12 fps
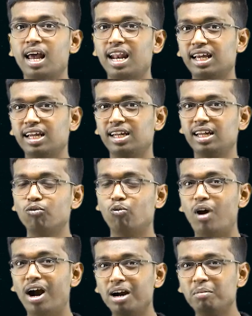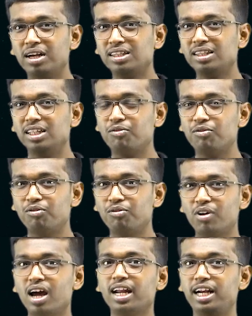Like, in 1 month, if
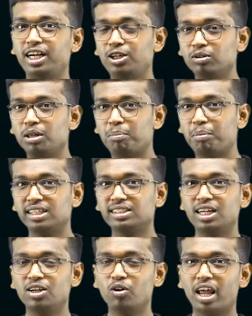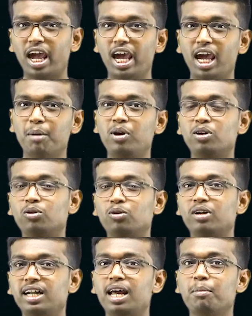you are into the pace and you are able to
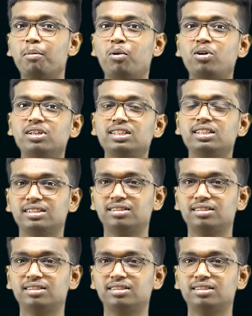read about